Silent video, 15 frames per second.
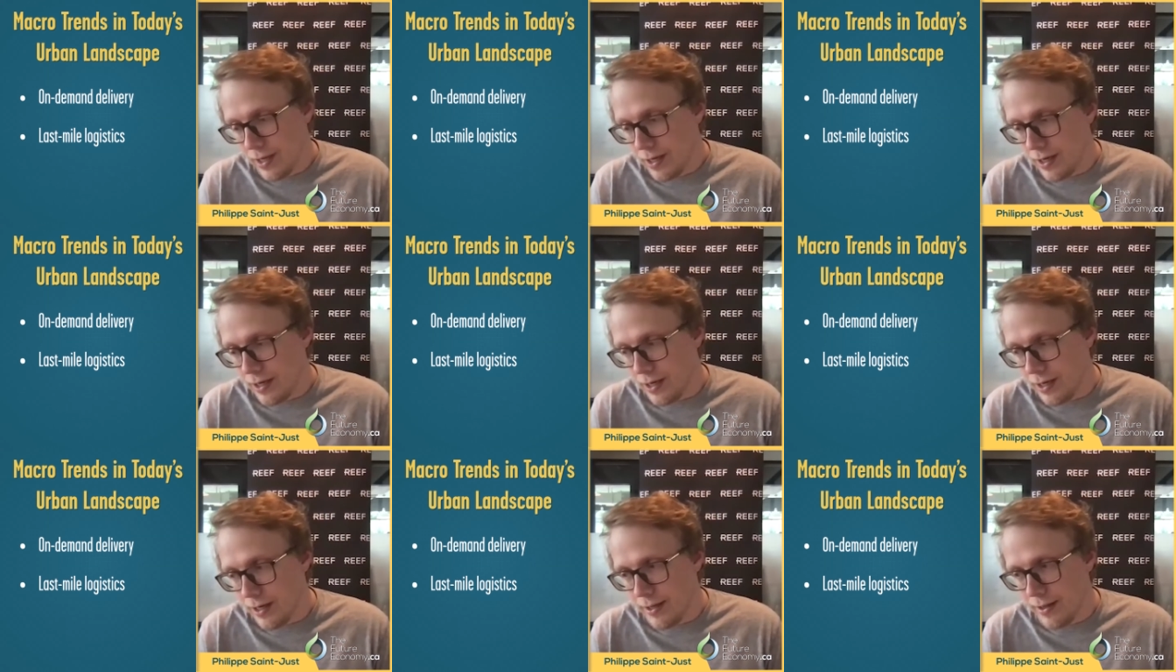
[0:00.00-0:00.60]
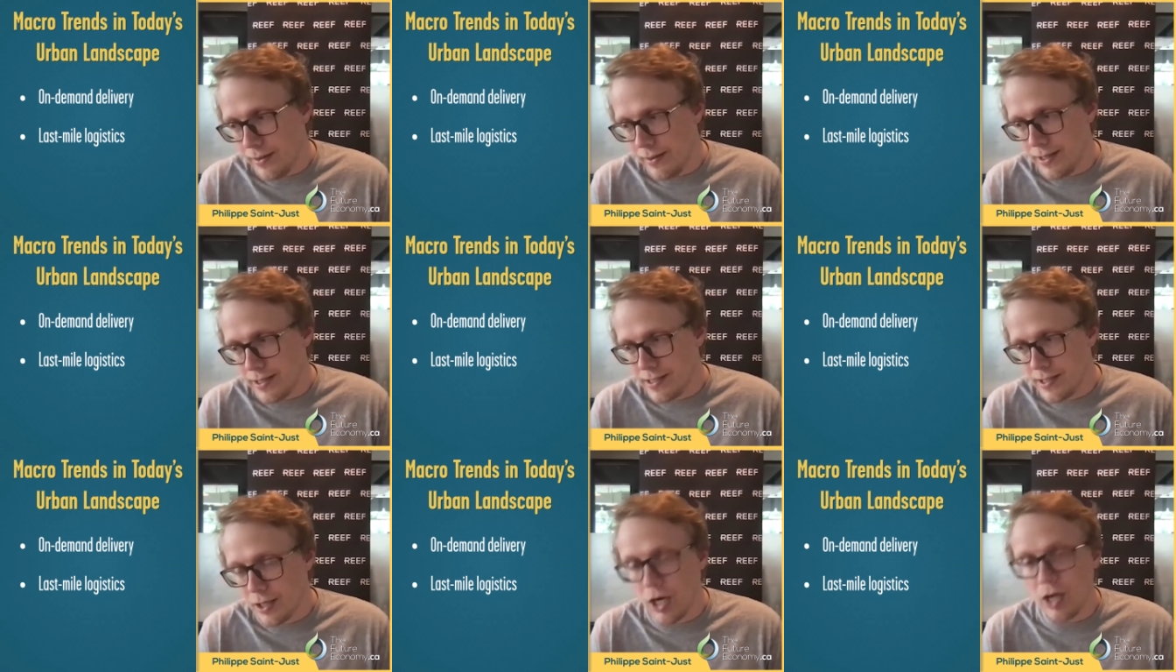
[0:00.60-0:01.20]
uh,
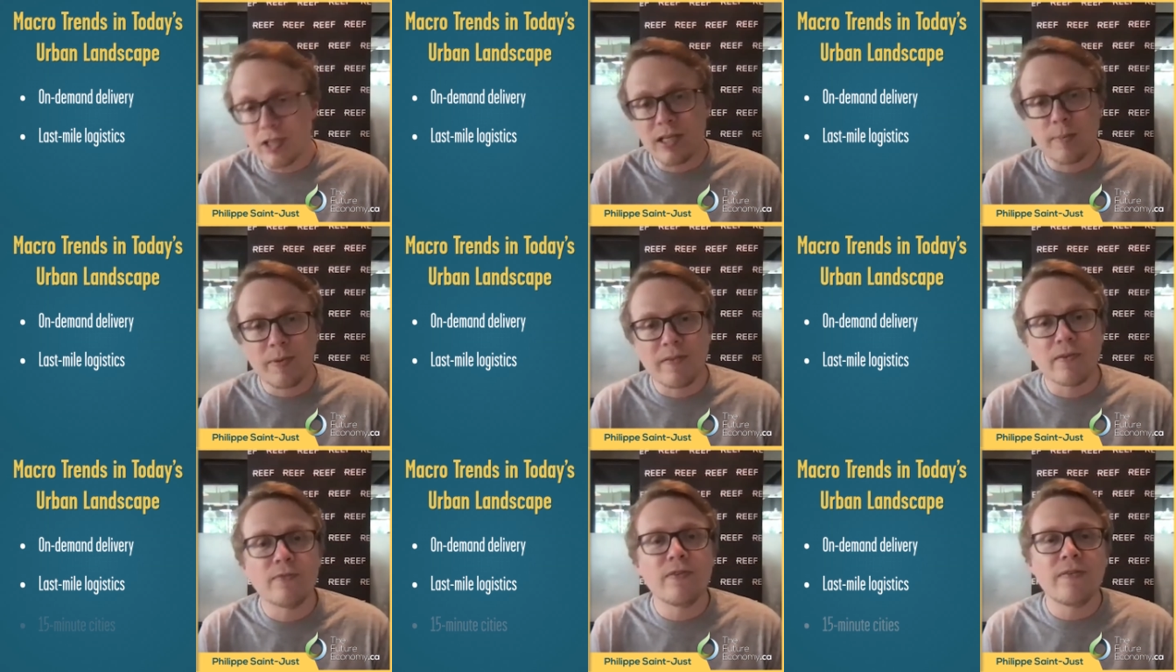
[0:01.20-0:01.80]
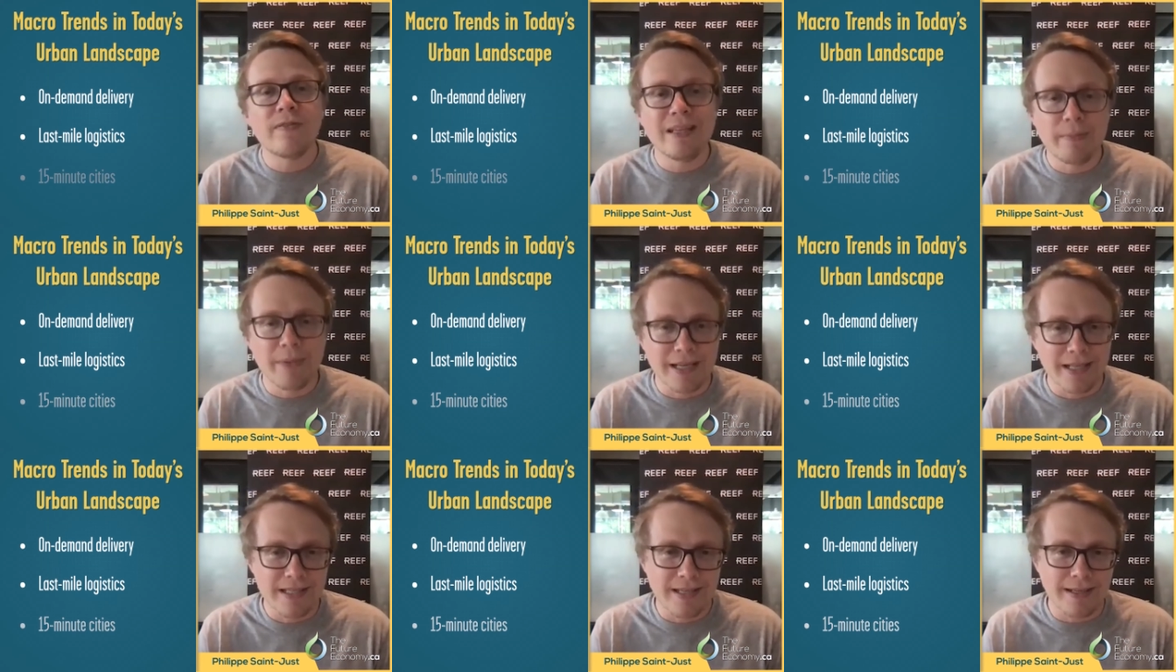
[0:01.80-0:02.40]
this concept of the 15
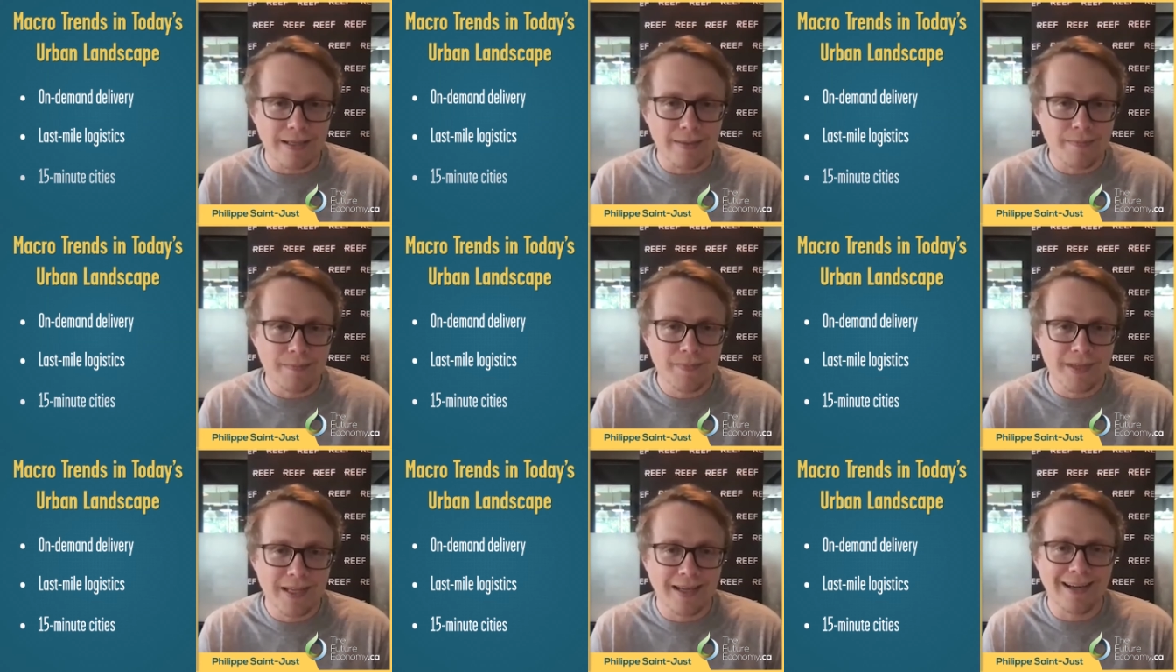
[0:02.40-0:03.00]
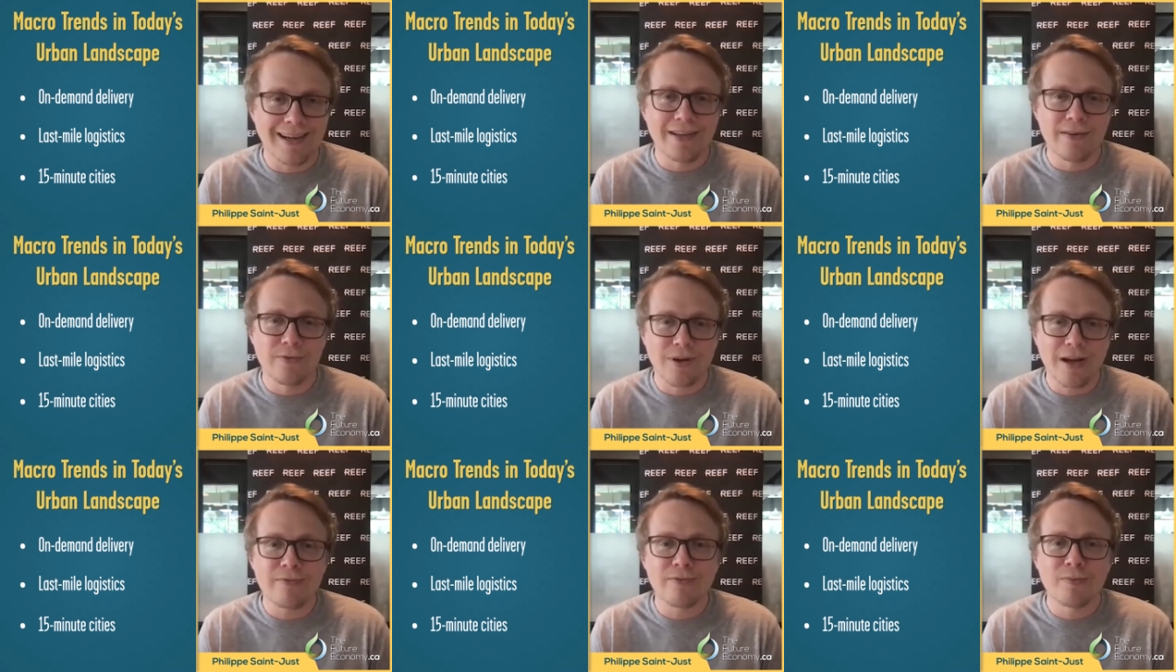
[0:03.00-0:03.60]
minute city. Uh, and if
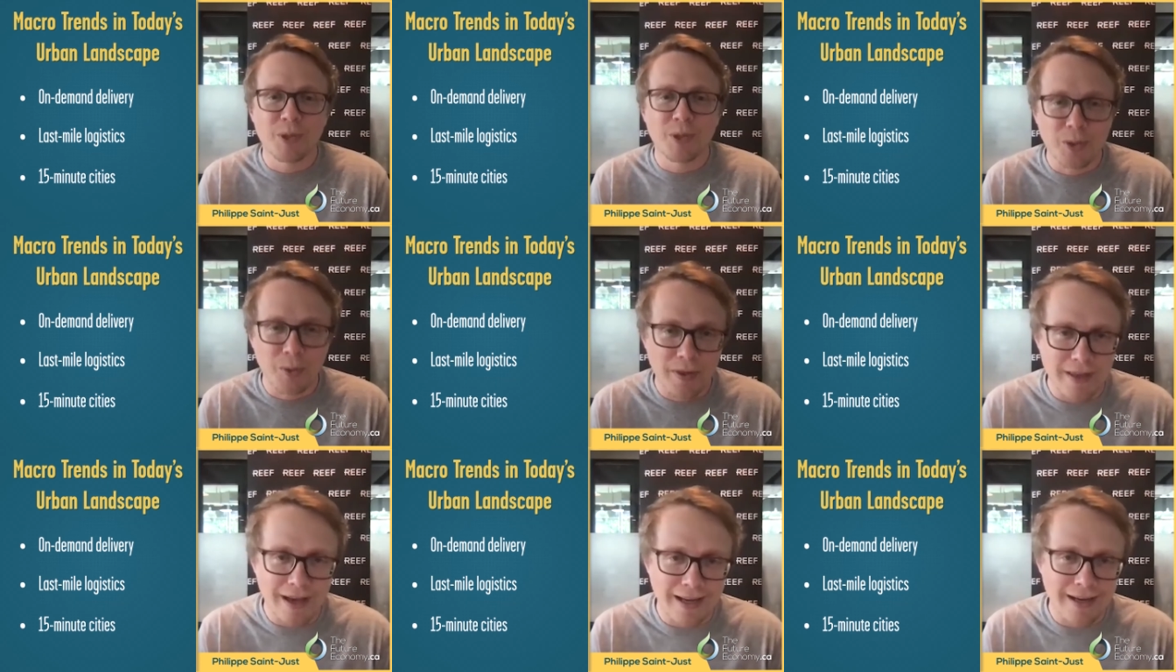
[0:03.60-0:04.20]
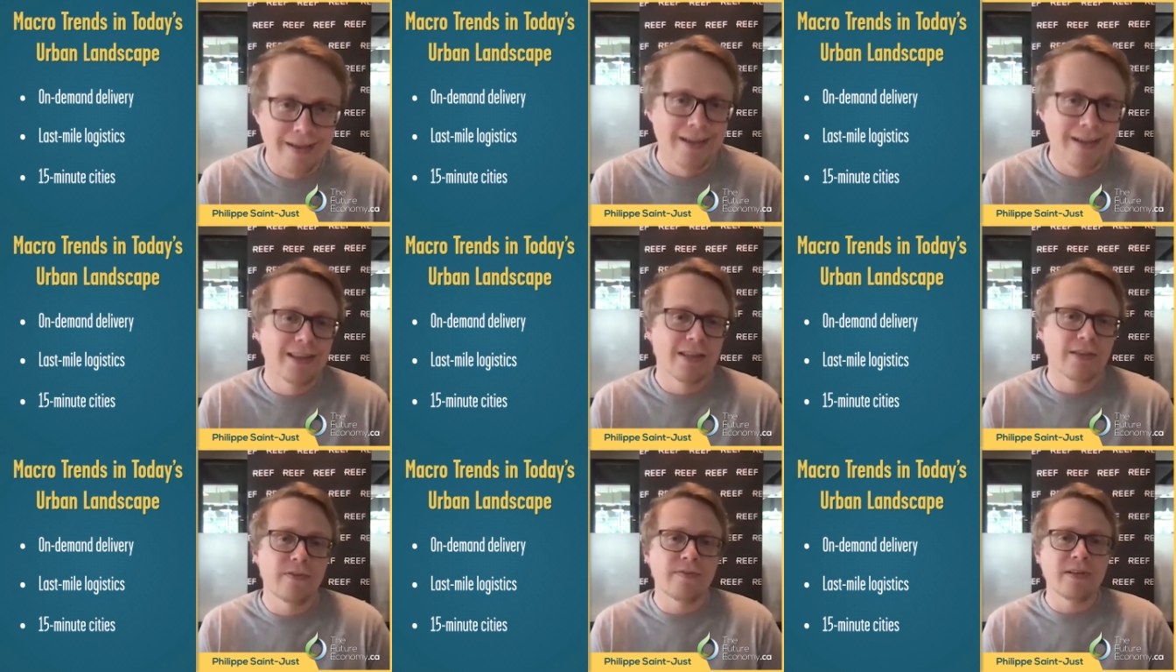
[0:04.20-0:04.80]
you're not familiar with that,
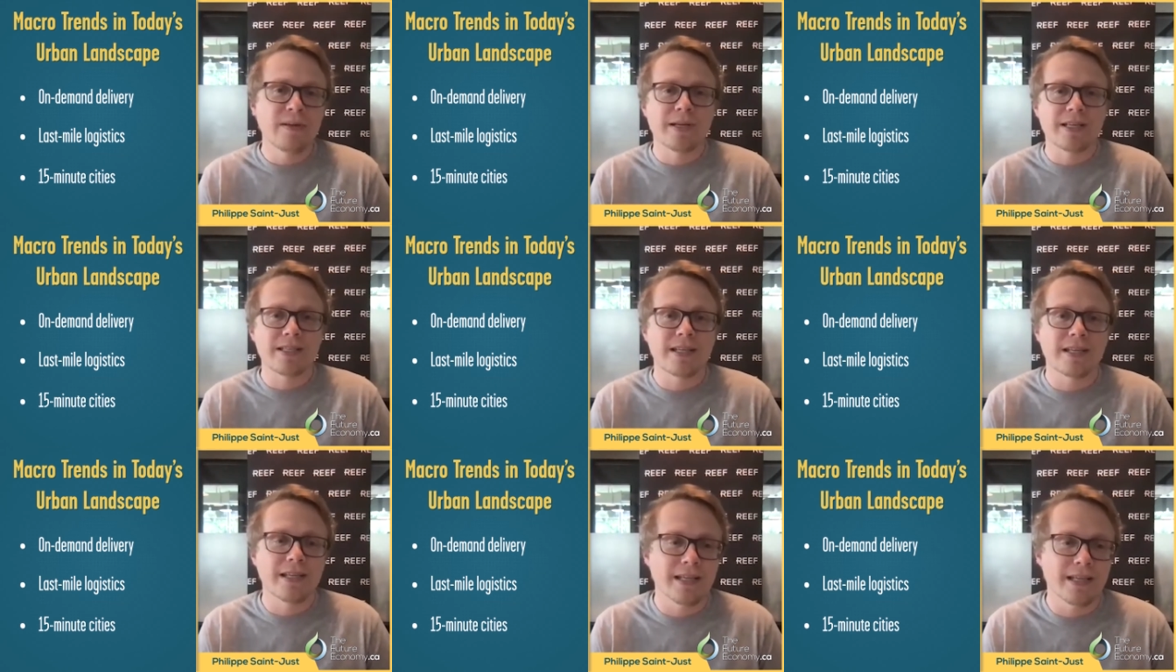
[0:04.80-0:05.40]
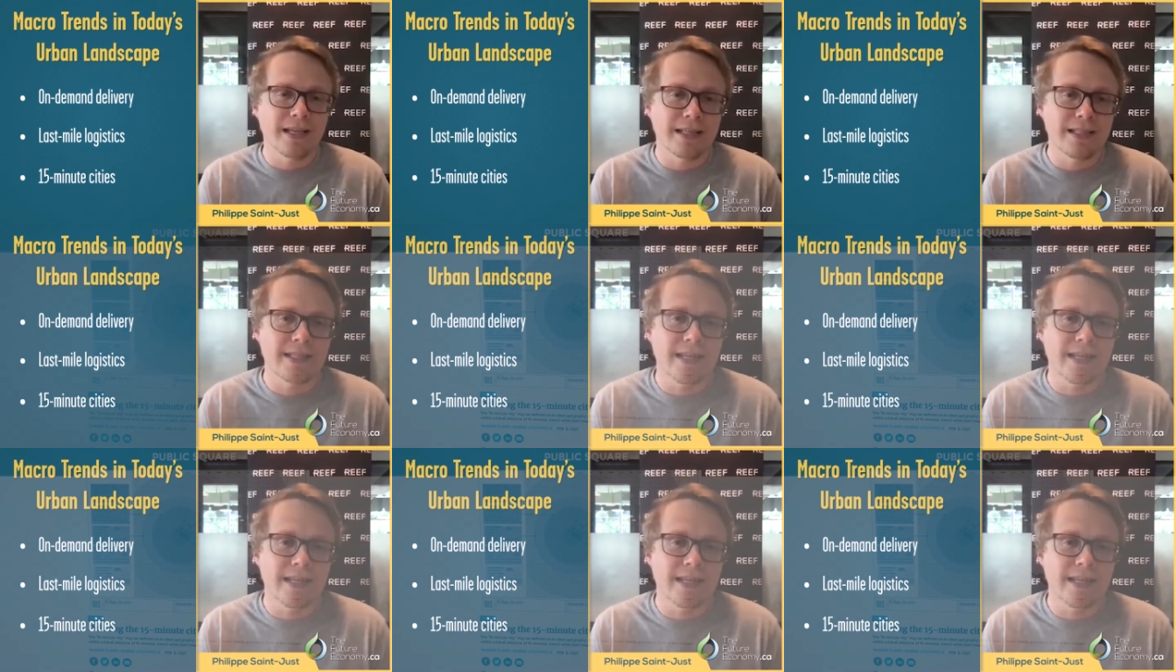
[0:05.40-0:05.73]
the 15 minute city is this